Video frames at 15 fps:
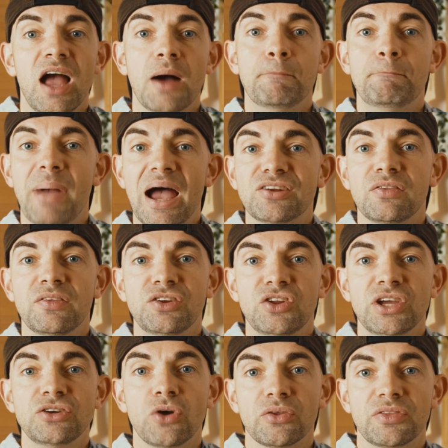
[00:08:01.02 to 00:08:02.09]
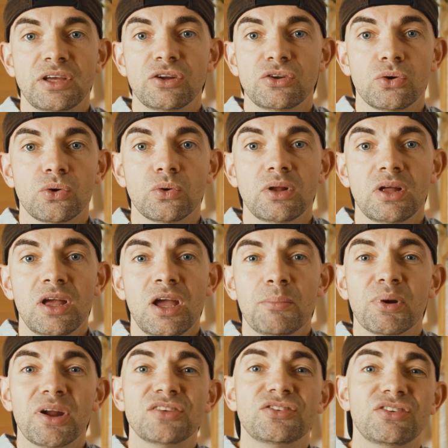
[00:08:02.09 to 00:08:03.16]
and better than doing nothing at all,
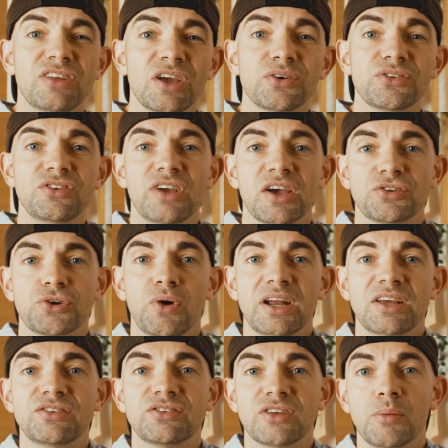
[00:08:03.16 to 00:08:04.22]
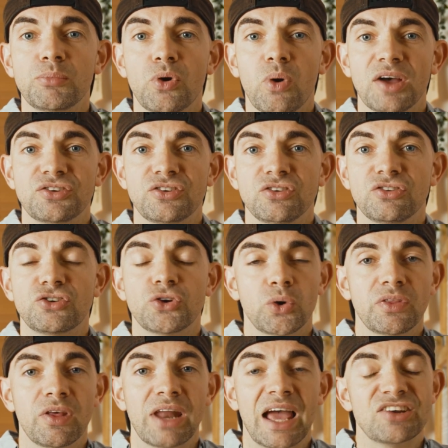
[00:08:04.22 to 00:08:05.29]
but I'd still suggest creating some questions
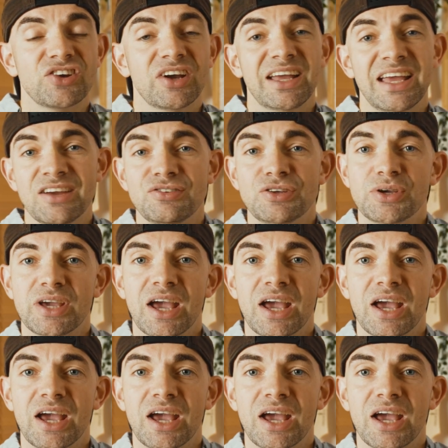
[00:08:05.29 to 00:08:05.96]
during the lecture if you